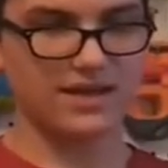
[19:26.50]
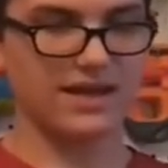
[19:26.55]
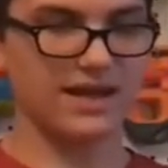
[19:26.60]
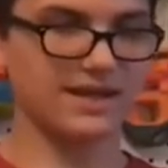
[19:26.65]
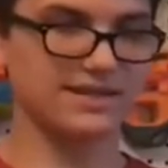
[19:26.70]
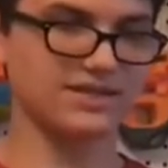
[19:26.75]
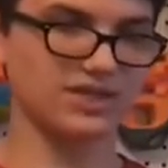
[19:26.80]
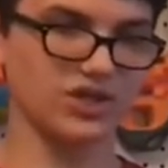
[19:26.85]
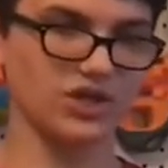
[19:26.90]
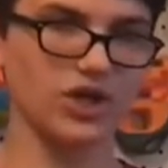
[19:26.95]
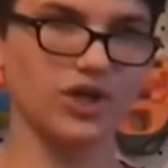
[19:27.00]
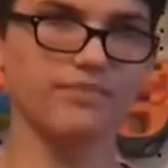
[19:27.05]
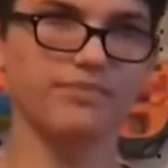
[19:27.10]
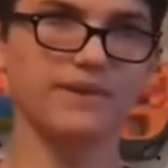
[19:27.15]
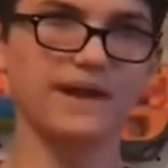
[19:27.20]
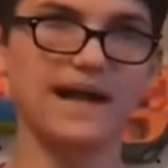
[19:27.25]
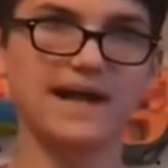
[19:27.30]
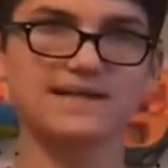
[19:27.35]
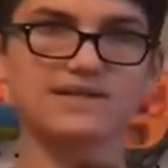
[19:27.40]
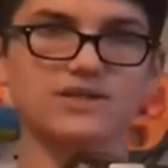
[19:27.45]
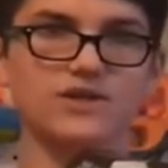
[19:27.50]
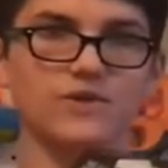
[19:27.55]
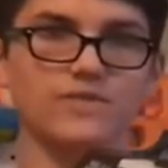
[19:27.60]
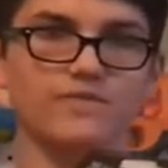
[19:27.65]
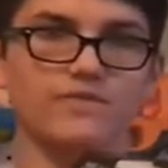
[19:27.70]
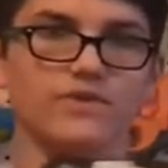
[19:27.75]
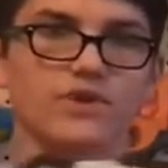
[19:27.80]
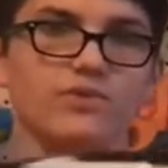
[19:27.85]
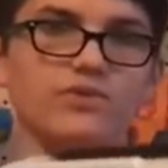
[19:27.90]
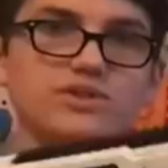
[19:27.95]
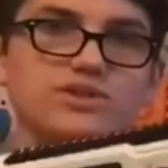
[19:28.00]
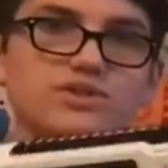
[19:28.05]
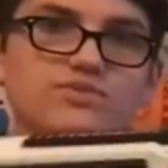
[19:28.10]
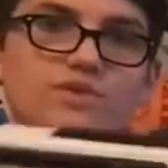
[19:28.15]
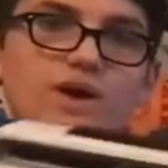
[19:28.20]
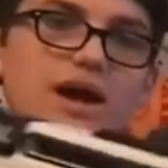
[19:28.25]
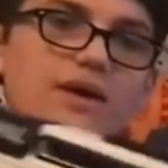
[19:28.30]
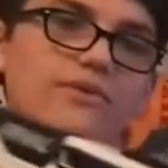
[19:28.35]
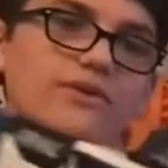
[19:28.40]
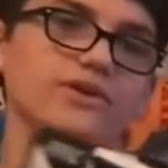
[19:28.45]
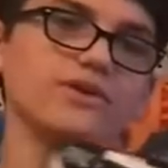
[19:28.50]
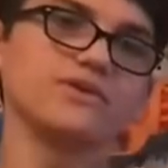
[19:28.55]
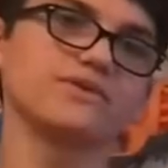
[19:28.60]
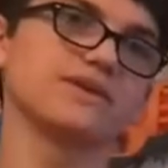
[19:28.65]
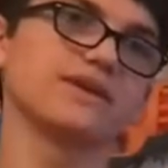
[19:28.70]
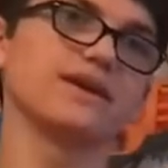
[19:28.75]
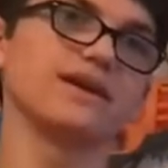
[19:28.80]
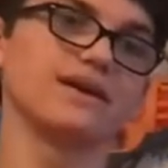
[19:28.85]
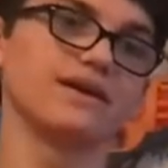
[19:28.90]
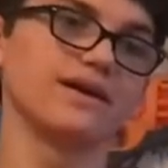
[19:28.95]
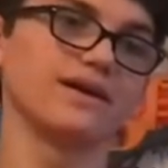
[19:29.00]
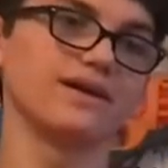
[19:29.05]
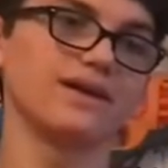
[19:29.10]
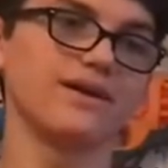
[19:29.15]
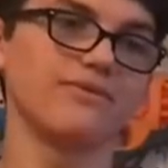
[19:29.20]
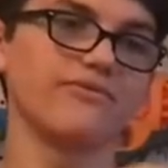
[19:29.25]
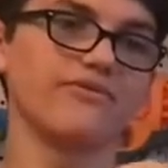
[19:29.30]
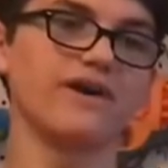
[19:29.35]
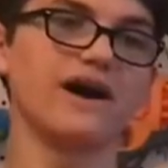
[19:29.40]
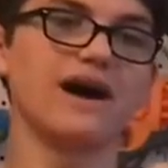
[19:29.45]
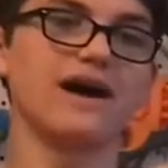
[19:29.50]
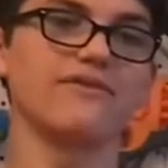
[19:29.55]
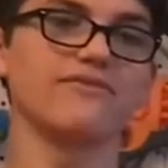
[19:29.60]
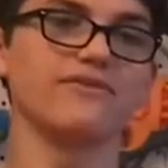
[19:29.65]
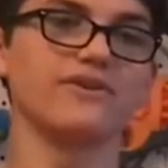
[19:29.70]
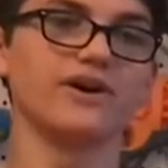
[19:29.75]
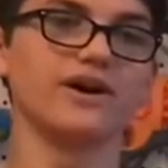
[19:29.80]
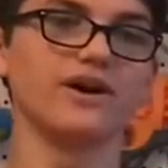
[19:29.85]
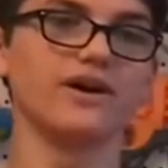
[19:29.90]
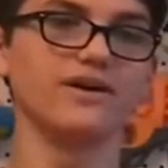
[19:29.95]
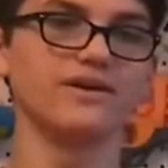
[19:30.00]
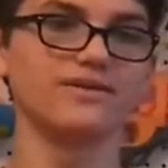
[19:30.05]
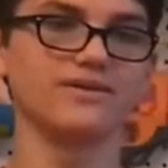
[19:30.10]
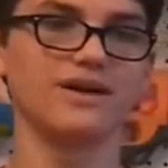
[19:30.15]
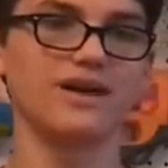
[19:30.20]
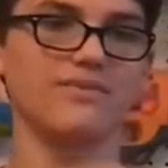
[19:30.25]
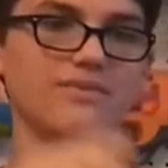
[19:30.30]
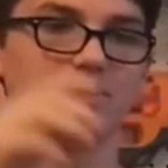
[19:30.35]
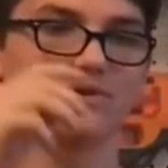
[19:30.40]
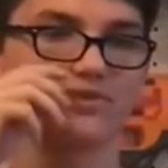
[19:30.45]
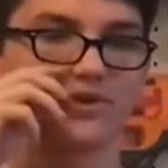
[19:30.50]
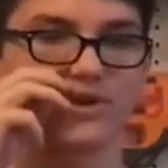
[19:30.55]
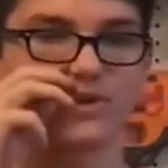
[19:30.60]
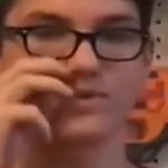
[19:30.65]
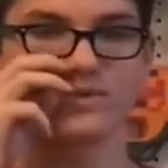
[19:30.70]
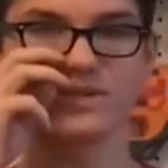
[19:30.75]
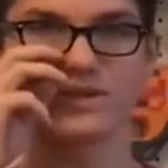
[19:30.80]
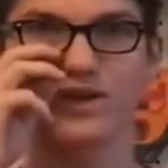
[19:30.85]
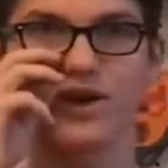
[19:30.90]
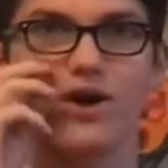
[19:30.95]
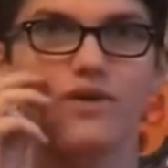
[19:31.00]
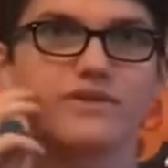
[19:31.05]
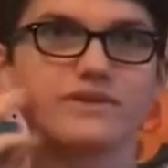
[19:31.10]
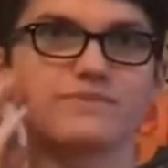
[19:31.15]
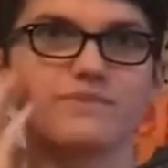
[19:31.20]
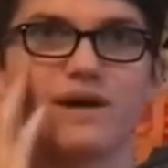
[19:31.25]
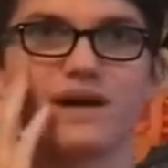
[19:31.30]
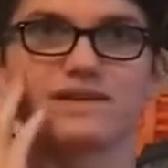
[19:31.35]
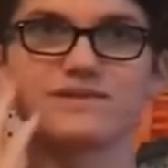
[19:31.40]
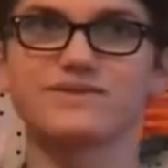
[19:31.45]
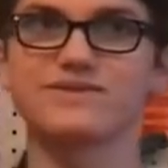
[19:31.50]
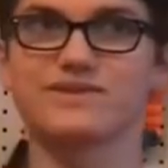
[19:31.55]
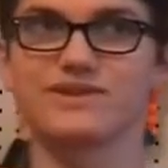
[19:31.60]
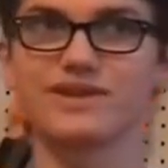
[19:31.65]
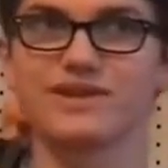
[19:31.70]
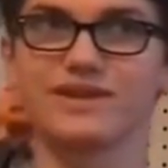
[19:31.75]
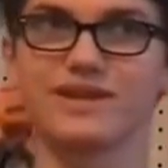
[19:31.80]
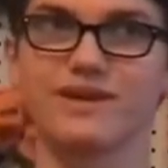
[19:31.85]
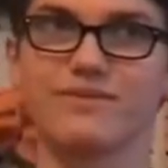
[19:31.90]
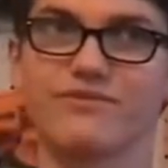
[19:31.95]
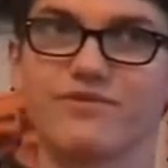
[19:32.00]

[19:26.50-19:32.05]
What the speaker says: it's a good blaster, which is why we're using it in Gun Game 5, duh. I mean, we're using all these blasters in Gun Game